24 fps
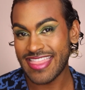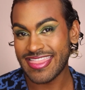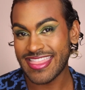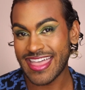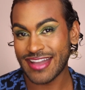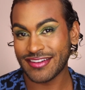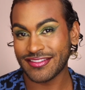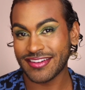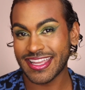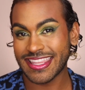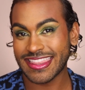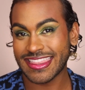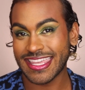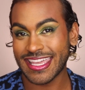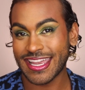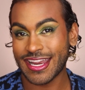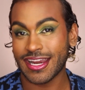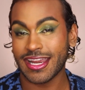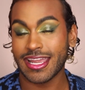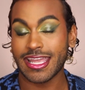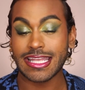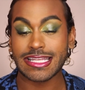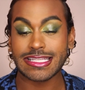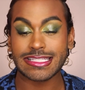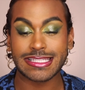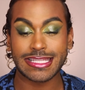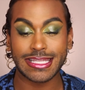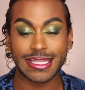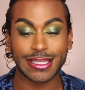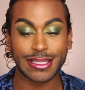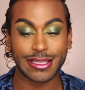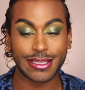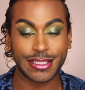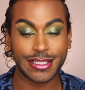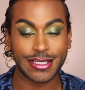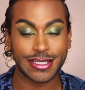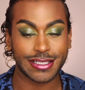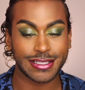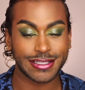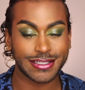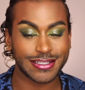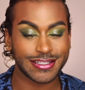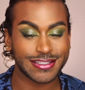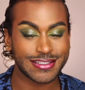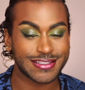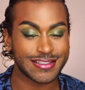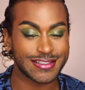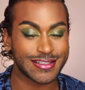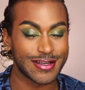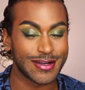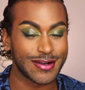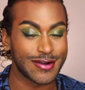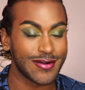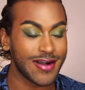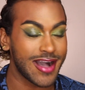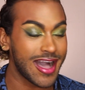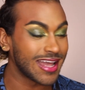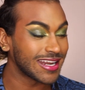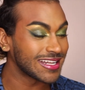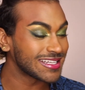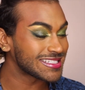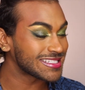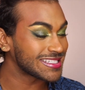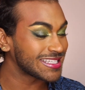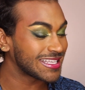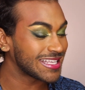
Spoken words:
that right there is the look. So honestly